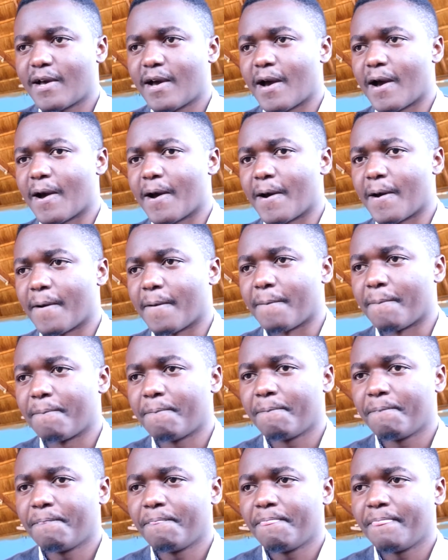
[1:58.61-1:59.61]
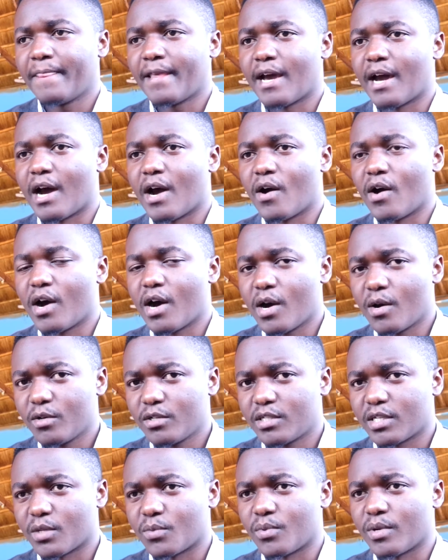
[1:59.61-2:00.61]
Our
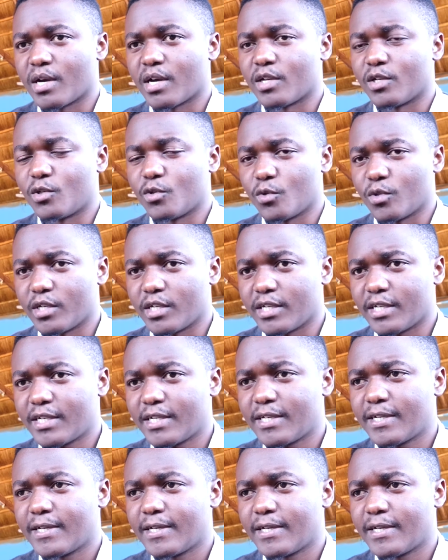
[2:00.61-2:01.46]
house that we are doing